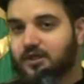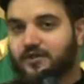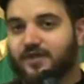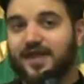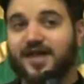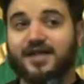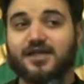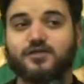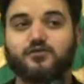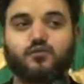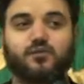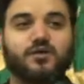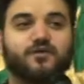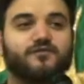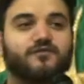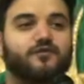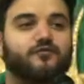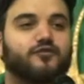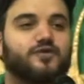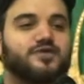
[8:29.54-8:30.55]
That is one
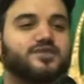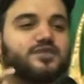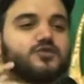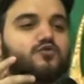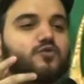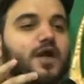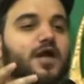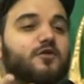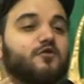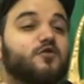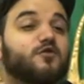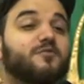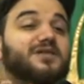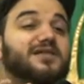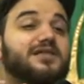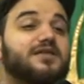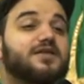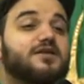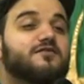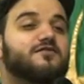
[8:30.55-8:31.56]
of the reasons why we
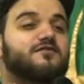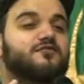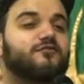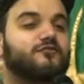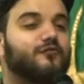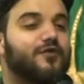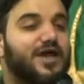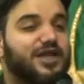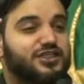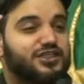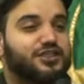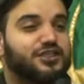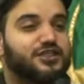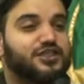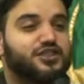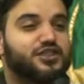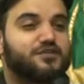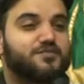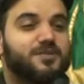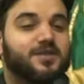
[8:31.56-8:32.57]
believe,
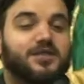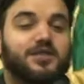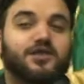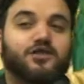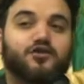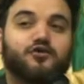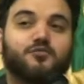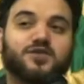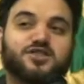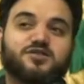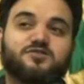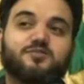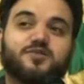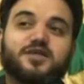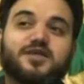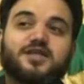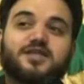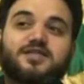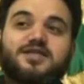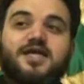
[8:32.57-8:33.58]
rationally speaking, there must
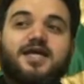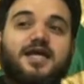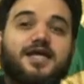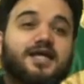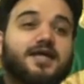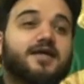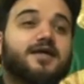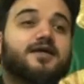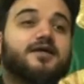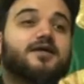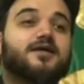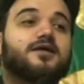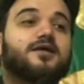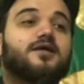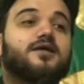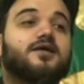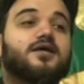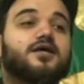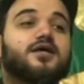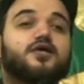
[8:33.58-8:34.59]
be a day
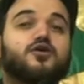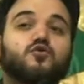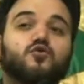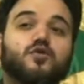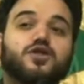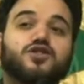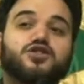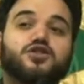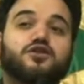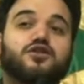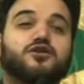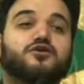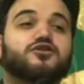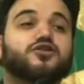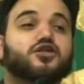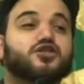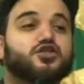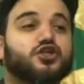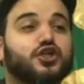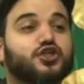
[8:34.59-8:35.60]
in which there's
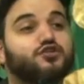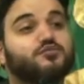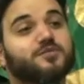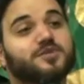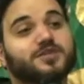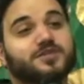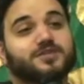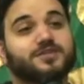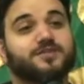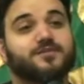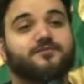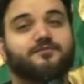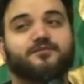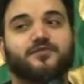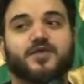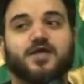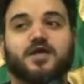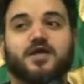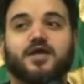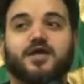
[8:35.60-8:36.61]
a judgment.
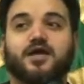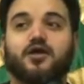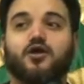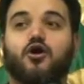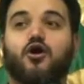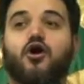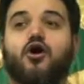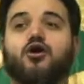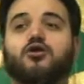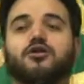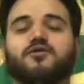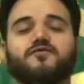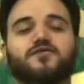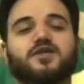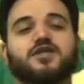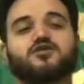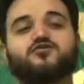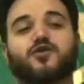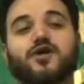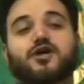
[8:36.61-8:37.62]
And all of
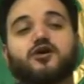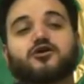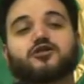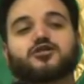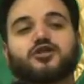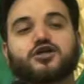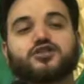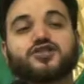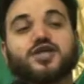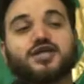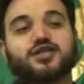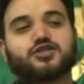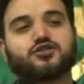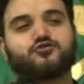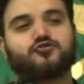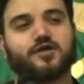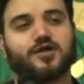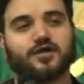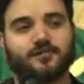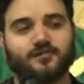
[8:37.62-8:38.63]
these records are set
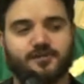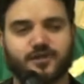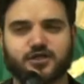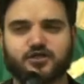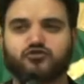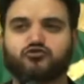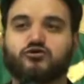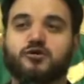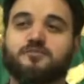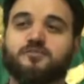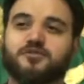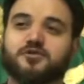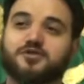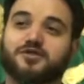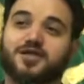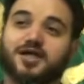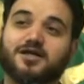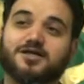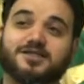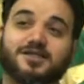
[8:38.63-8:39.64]
straight. The
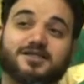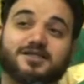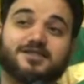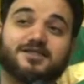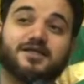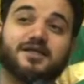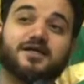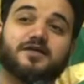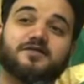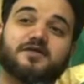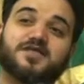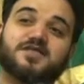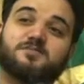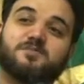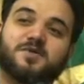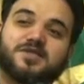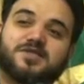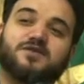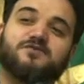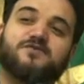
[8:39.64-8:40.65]
scripture tells us the
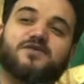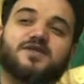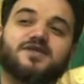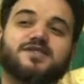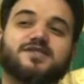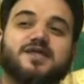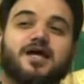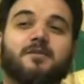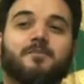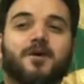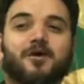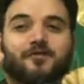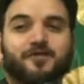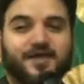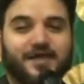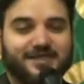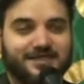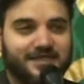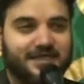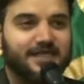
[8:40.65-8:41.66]
specifics about
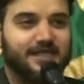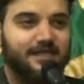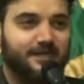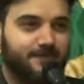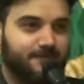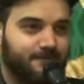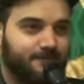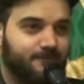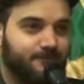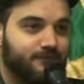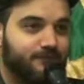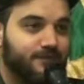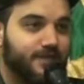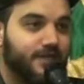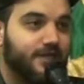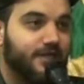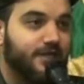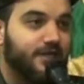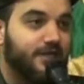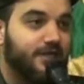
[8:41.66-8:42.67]
that day.
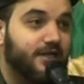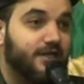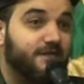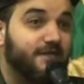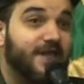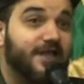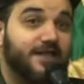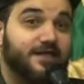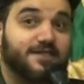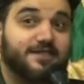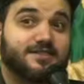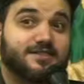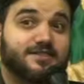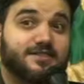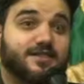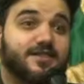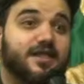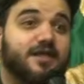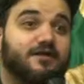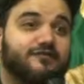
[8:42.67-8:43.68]
And that is
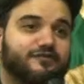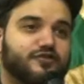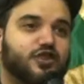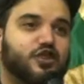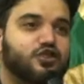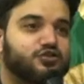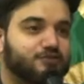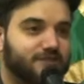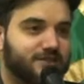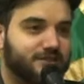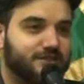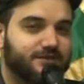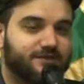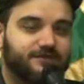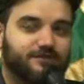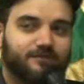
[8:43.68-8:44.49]
the day of judgment.